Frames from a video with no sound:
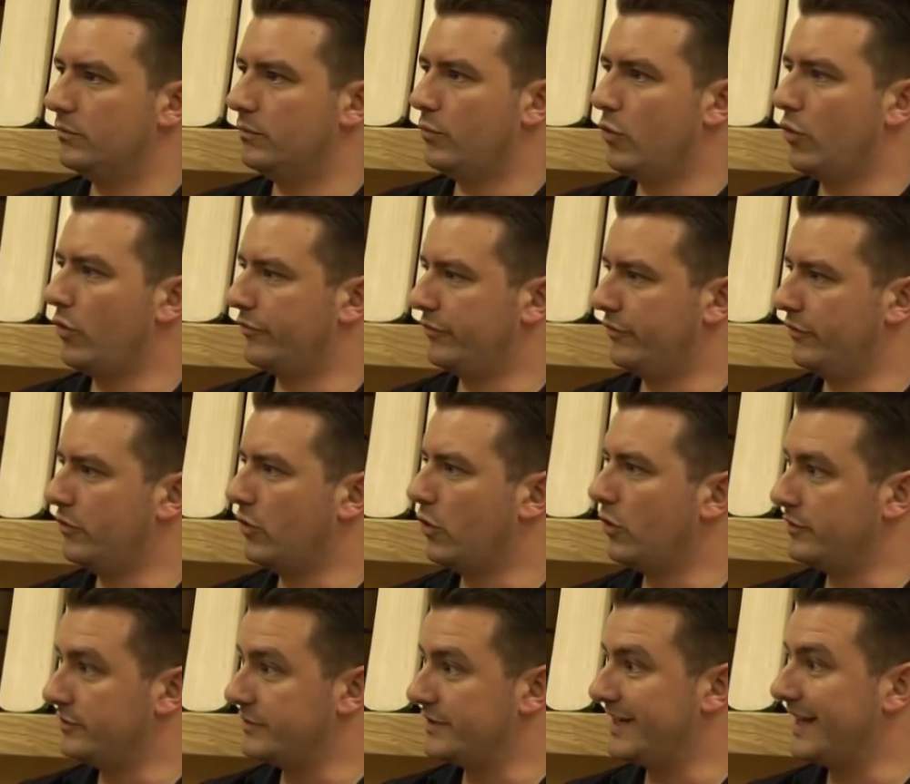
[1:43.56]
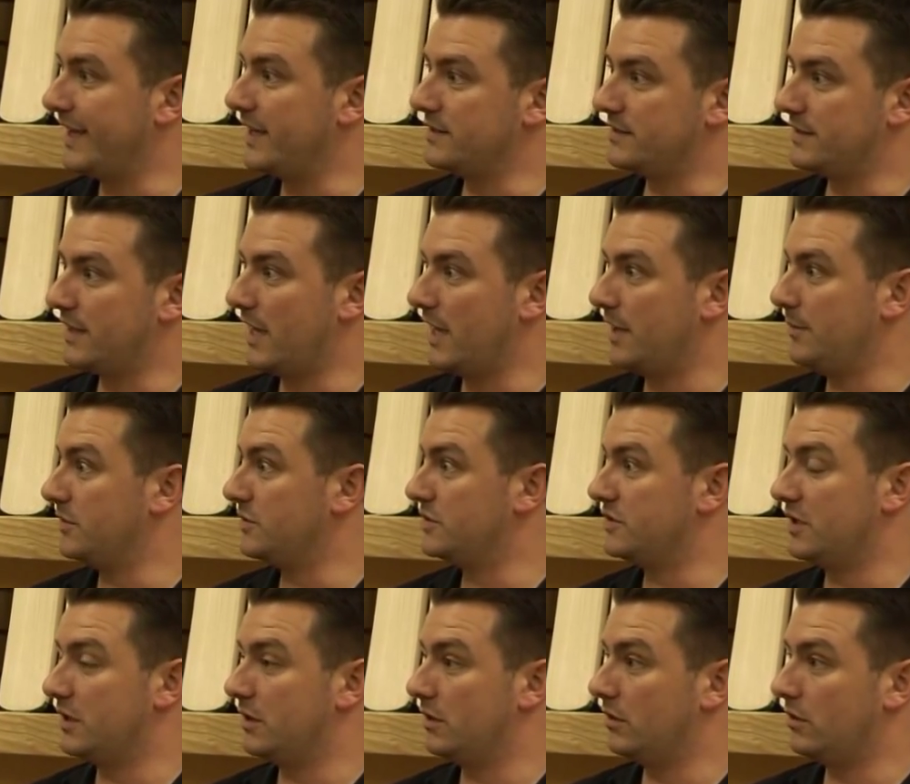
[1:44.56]
More often than not in today's game you
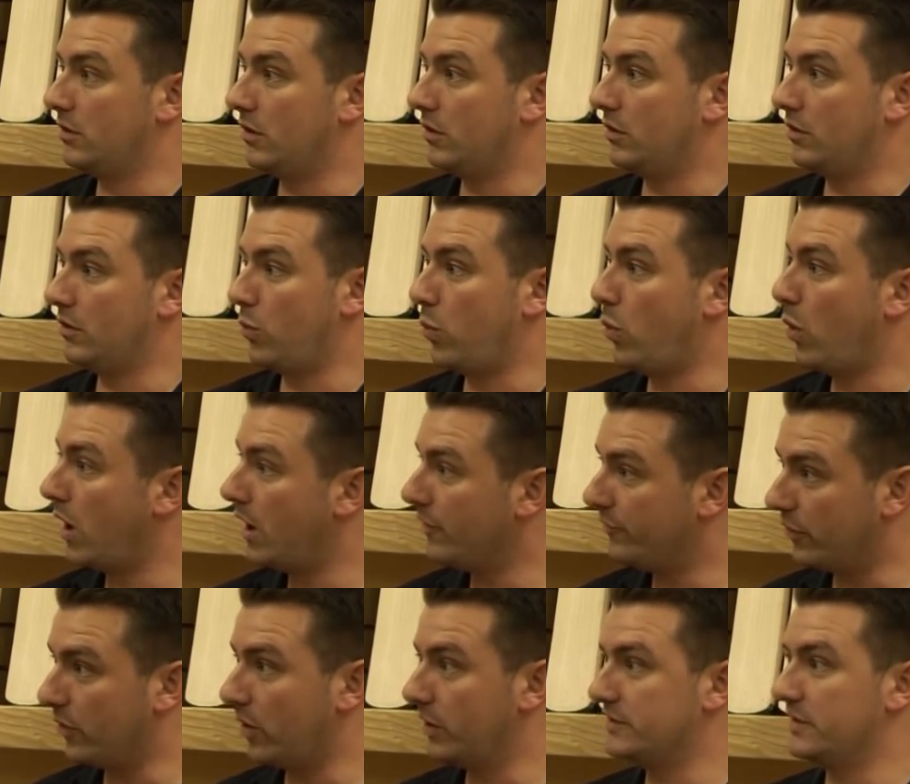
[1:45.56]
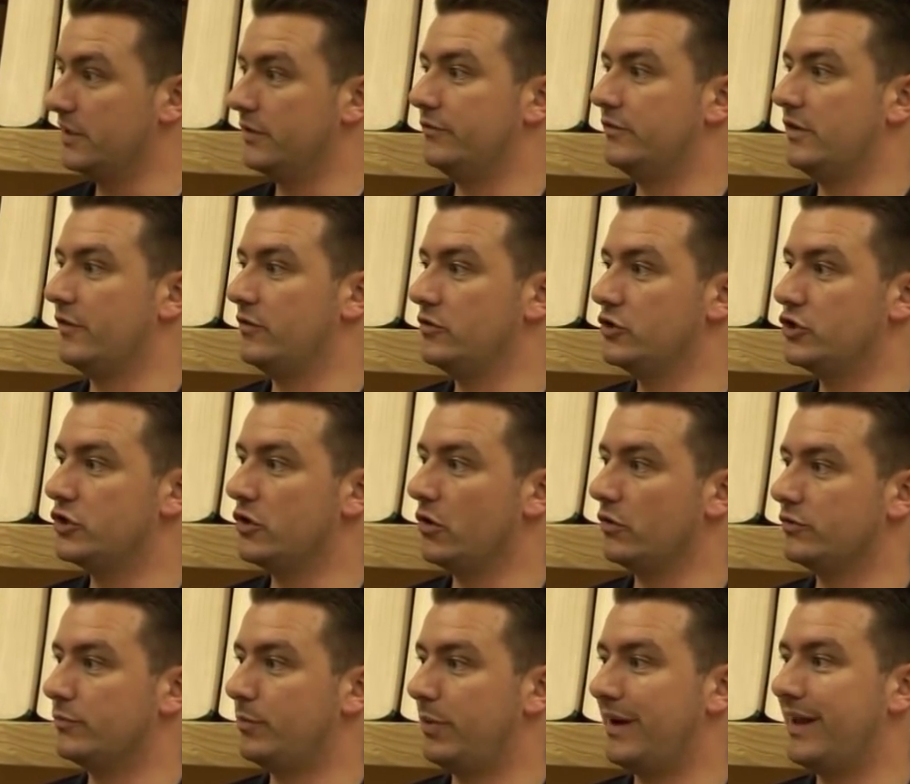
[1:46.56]
see a wide variety of different
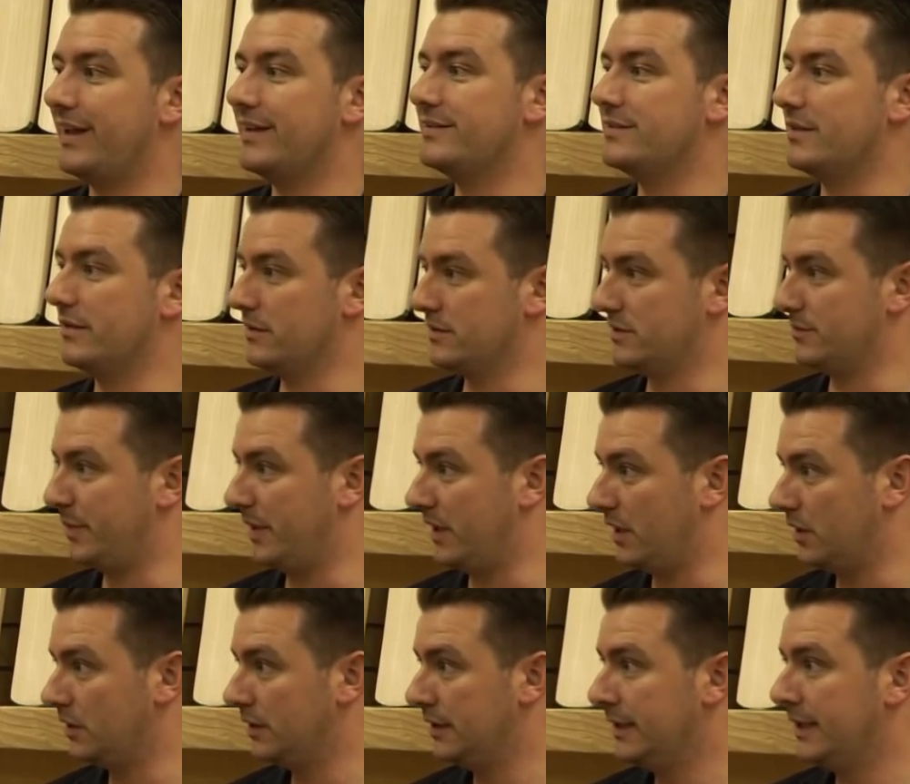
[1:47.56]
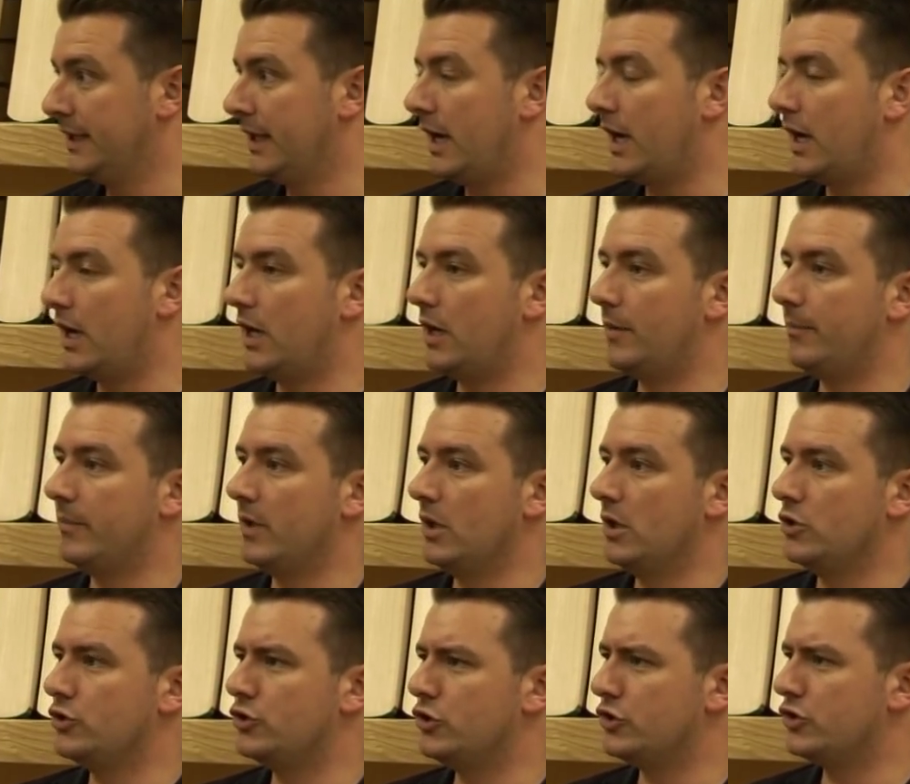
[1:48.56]
shots played to the spinner.
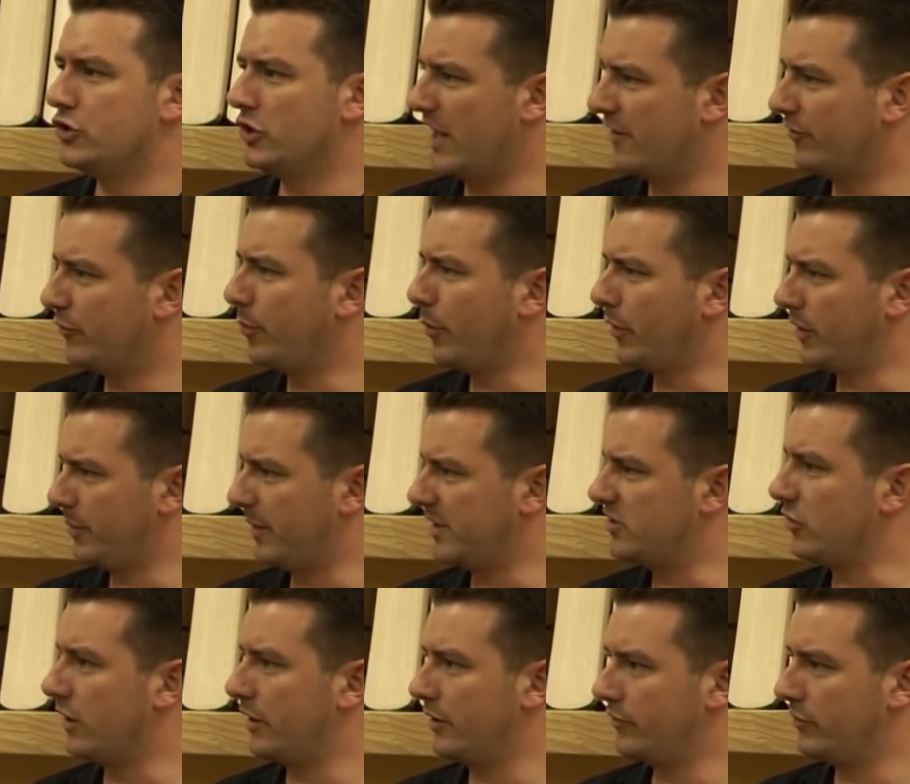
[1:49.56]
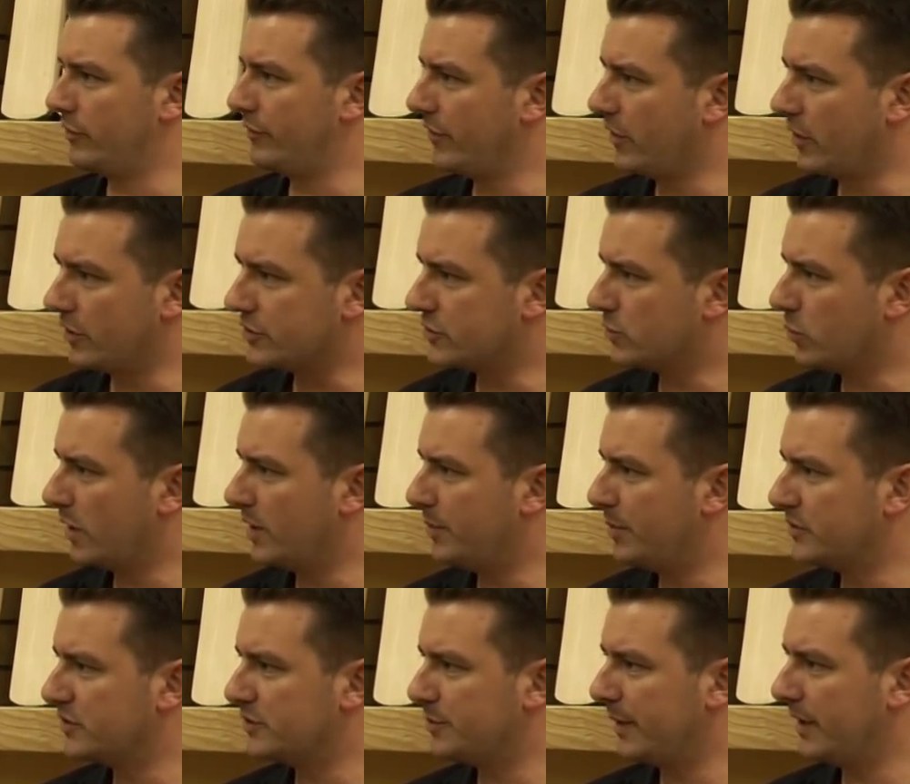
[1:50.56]
Should everybody be trying to reverse sweep
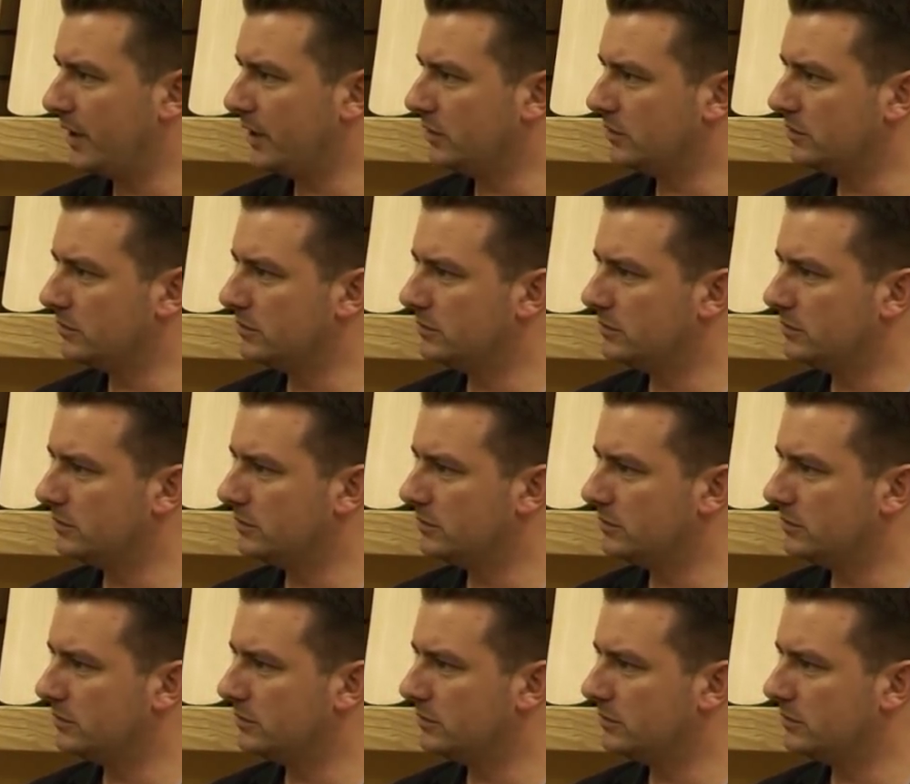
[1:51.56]
a spinner?